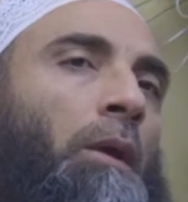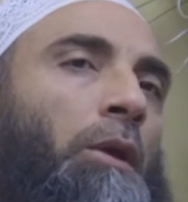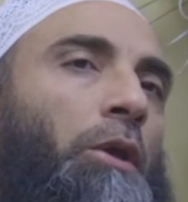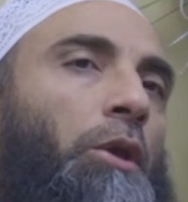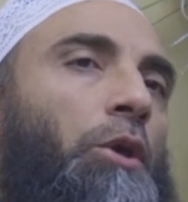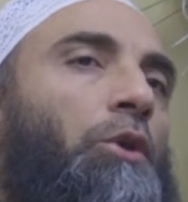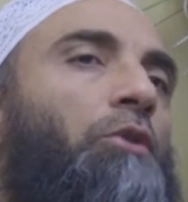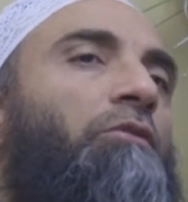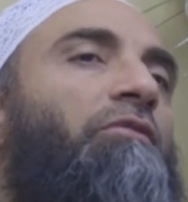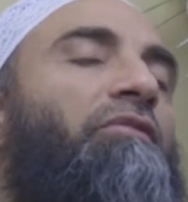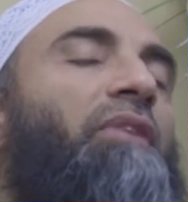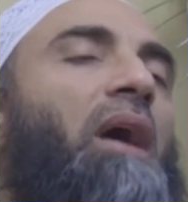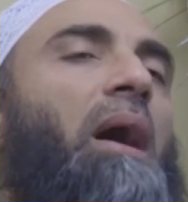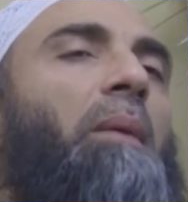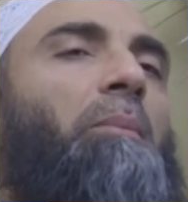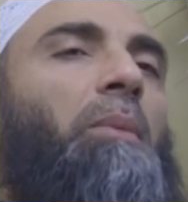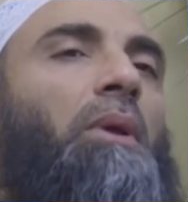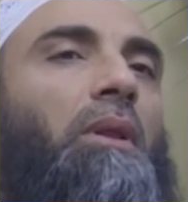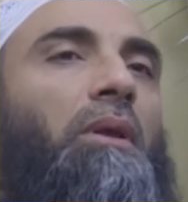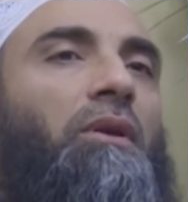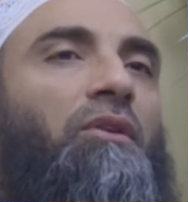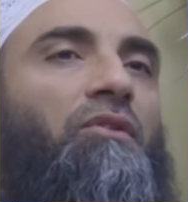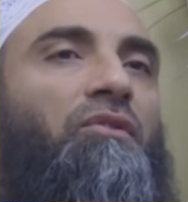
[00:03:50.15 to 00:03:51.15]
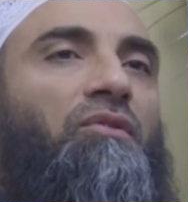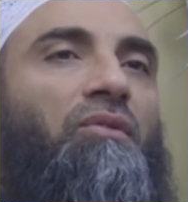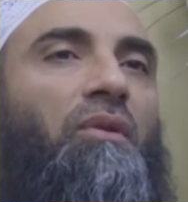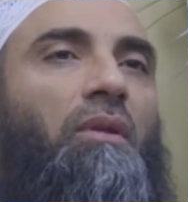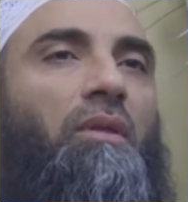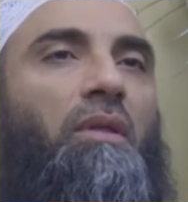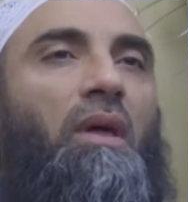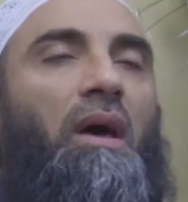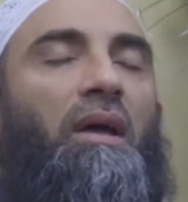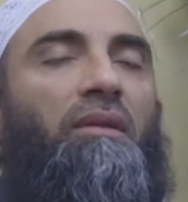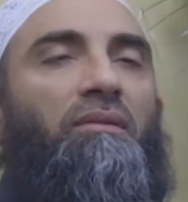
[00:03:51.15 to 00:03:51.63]
your families
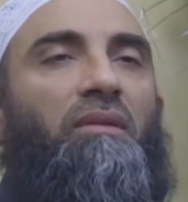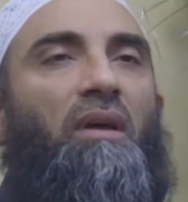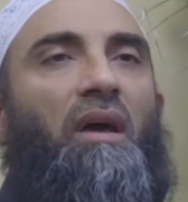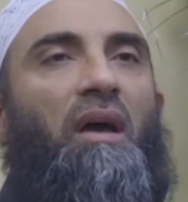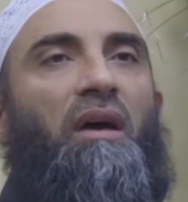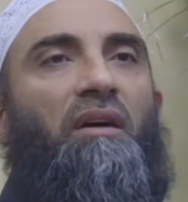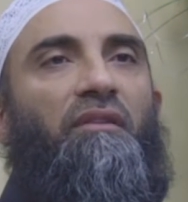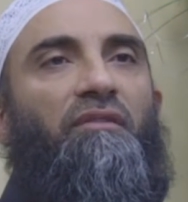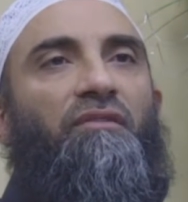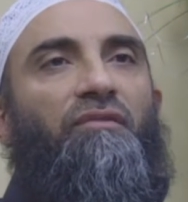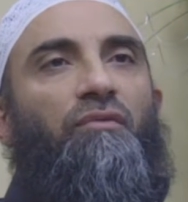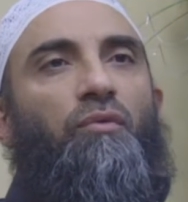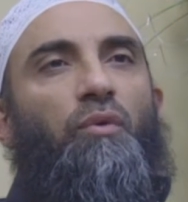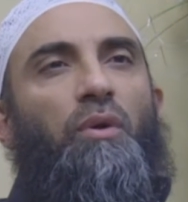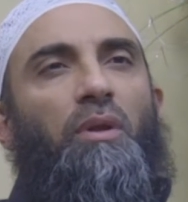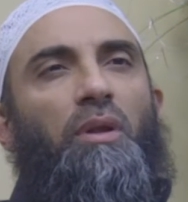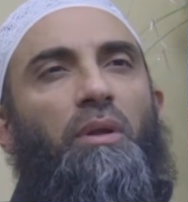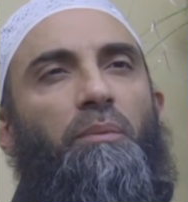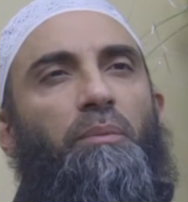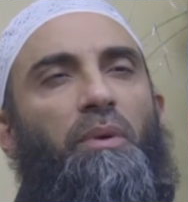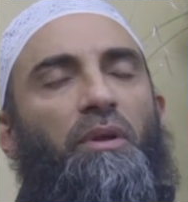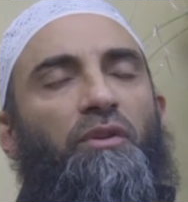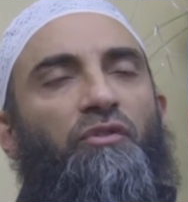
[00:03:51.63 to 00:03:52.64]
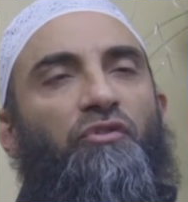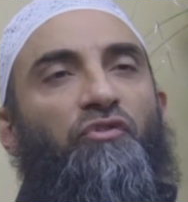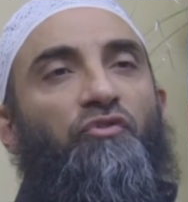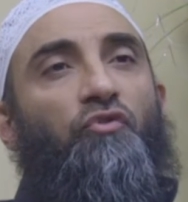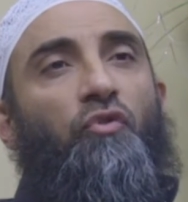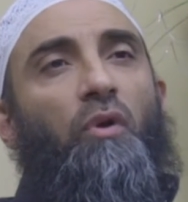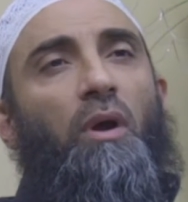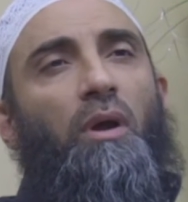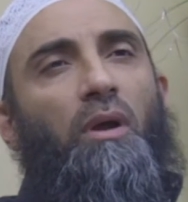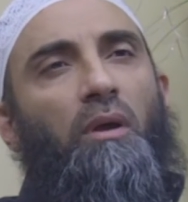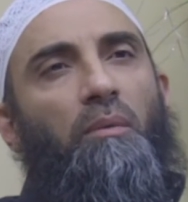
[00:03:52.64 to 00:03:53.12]
that have really been
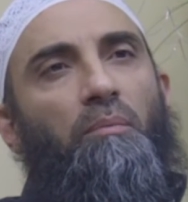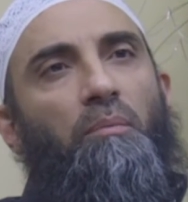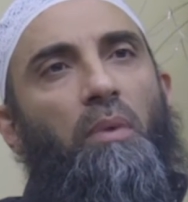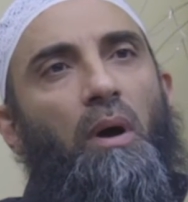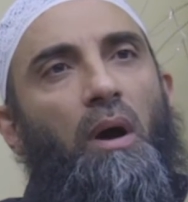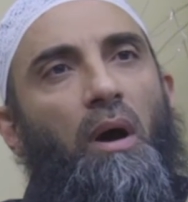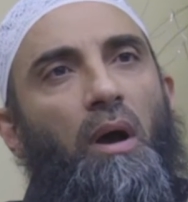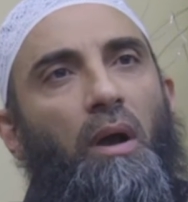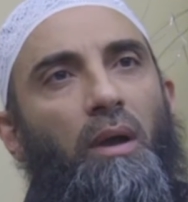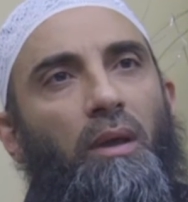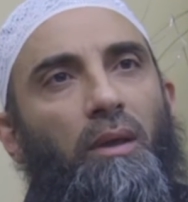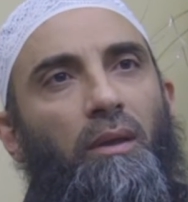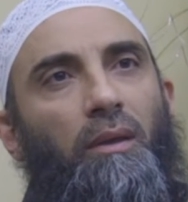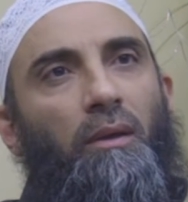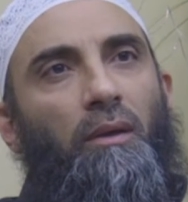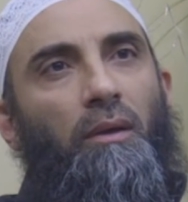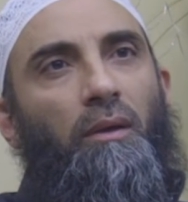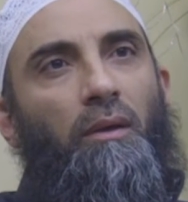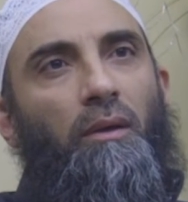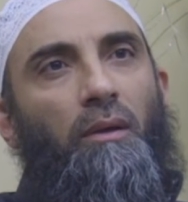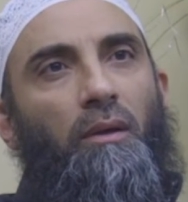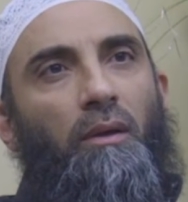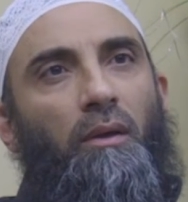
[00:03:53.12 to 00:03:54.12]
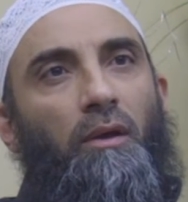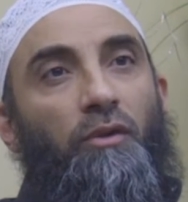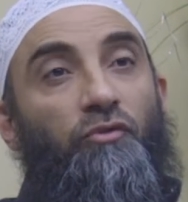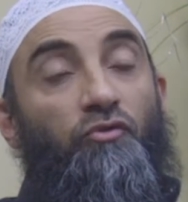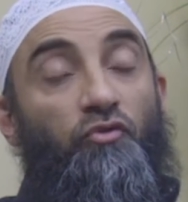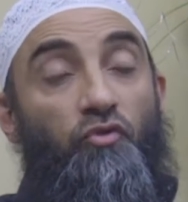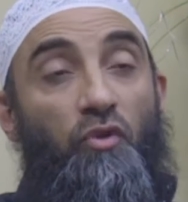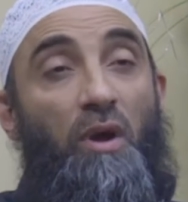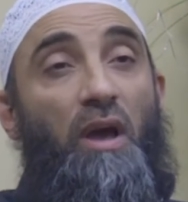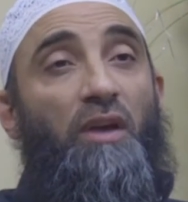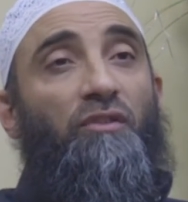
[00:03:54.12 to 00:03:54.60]
struck by
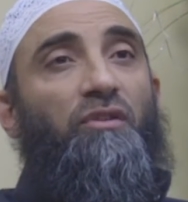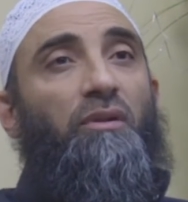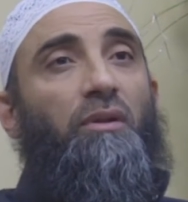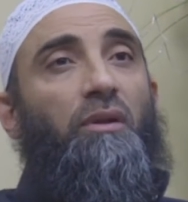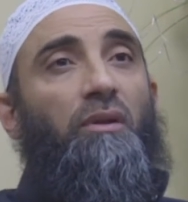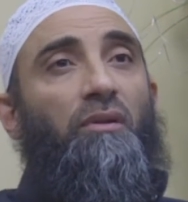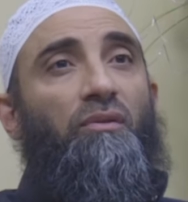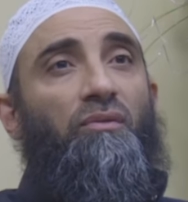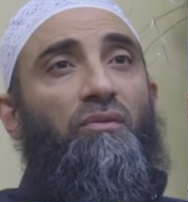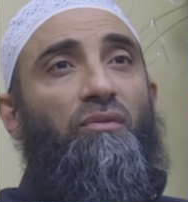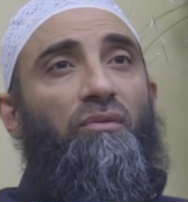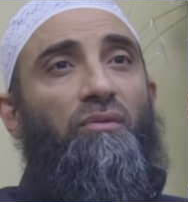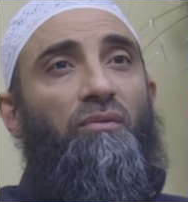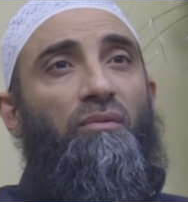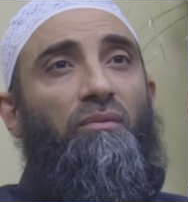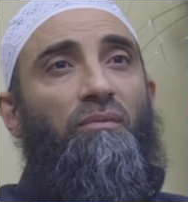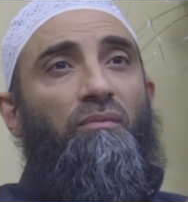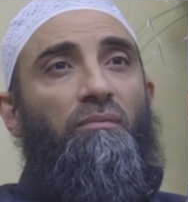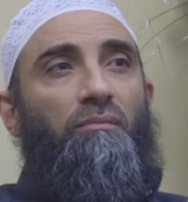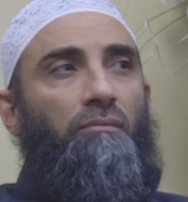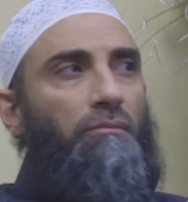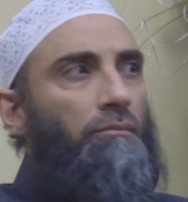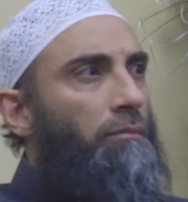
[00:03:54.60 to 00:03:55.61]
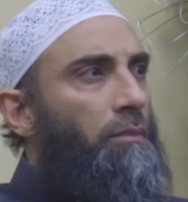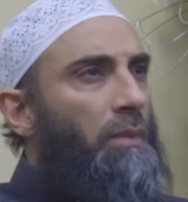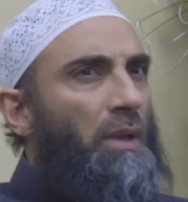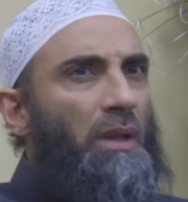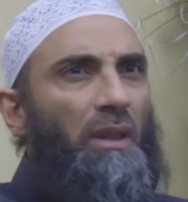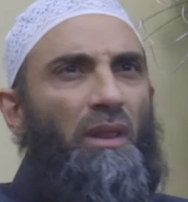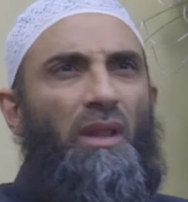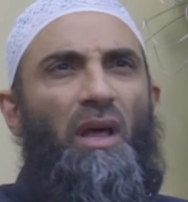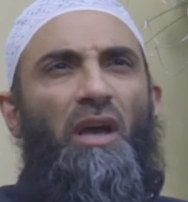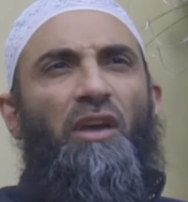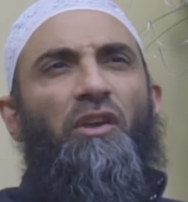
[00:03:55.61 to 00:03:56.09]
tragedies,
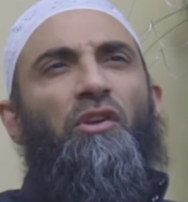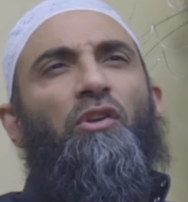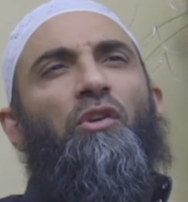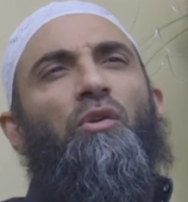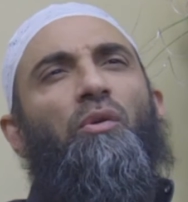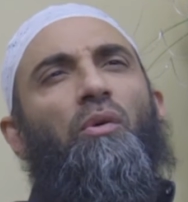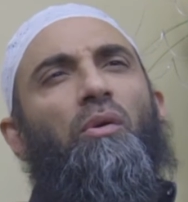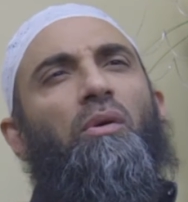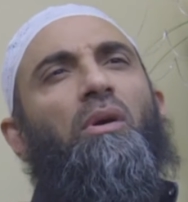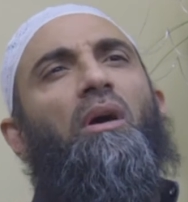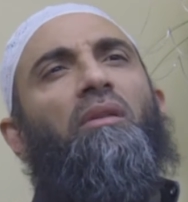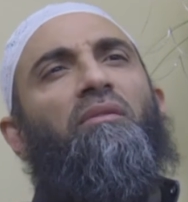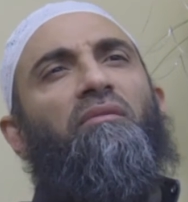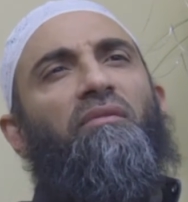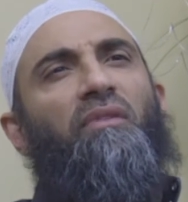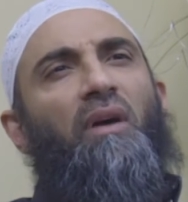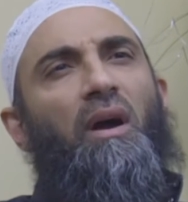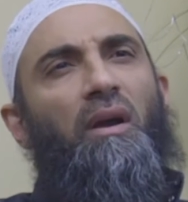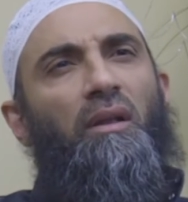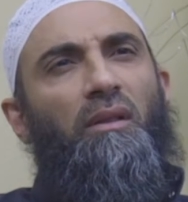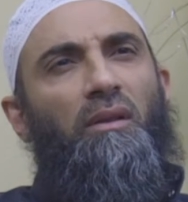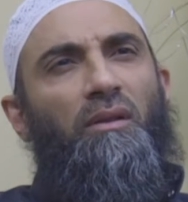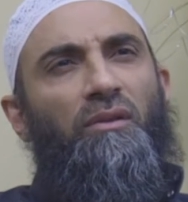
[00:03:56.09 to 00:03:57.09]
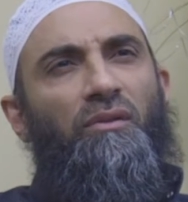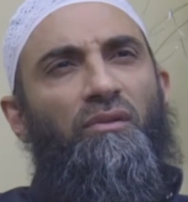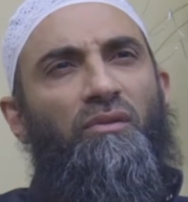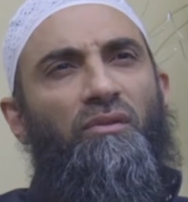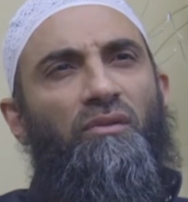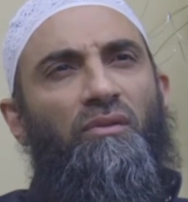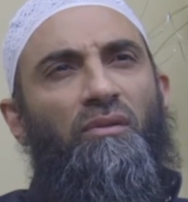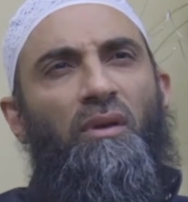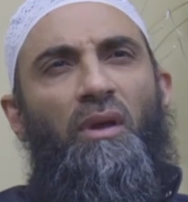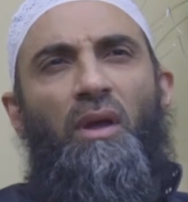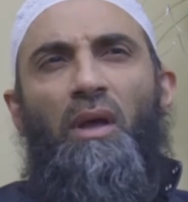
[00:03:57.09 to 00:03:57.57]
like, you know, gun
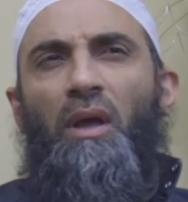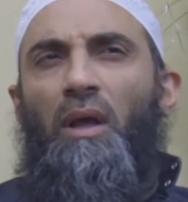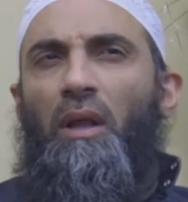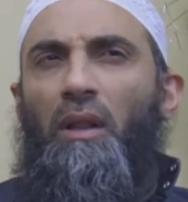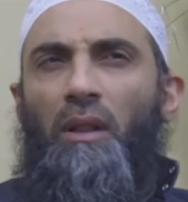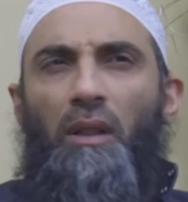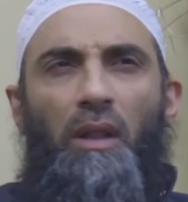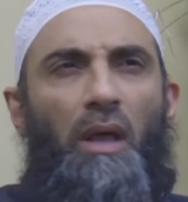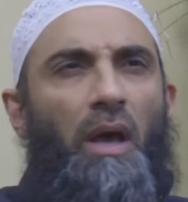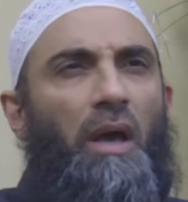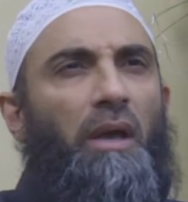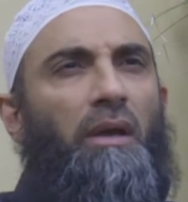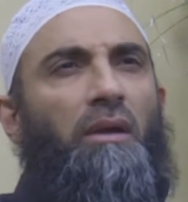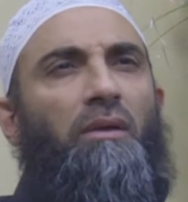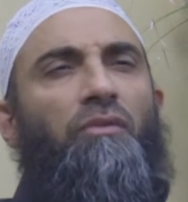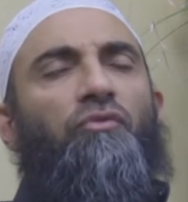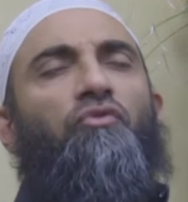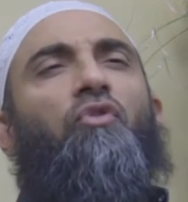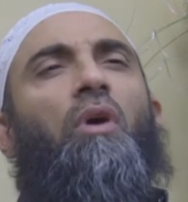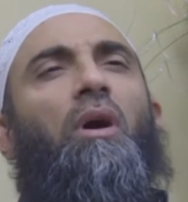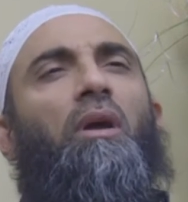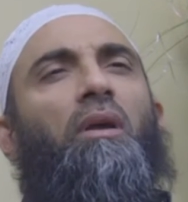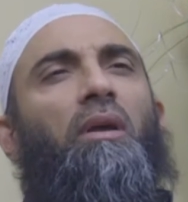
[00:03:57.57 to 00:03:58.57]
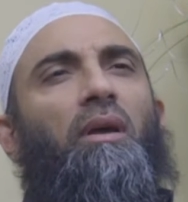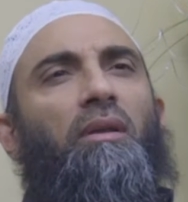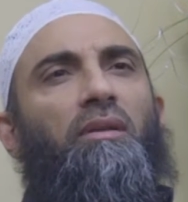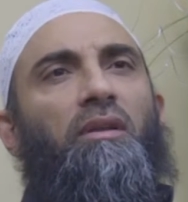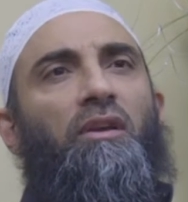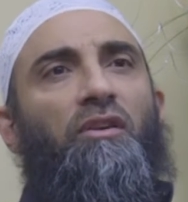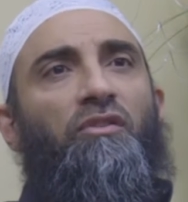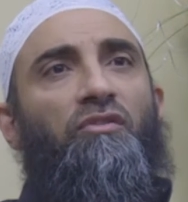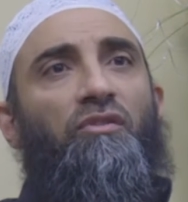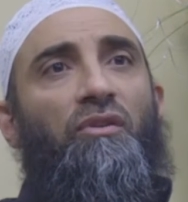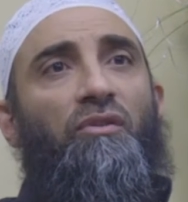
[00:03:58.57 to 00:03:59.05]
violence, like drug
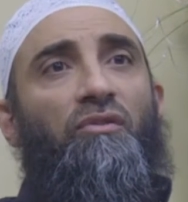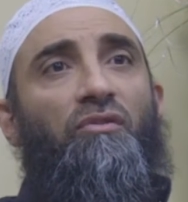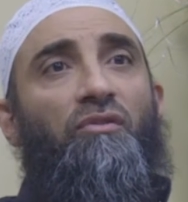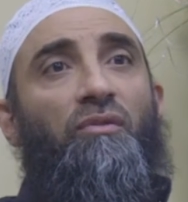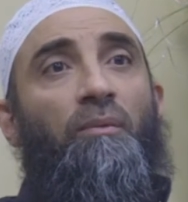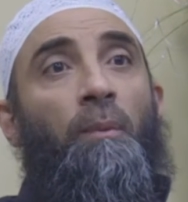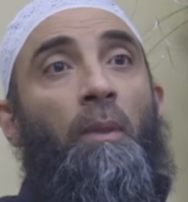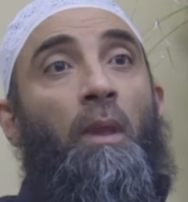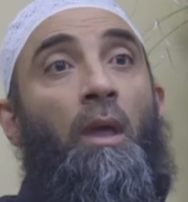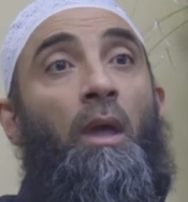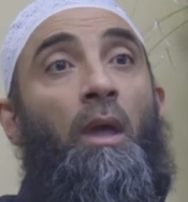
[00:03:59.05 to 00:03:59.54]
addictions.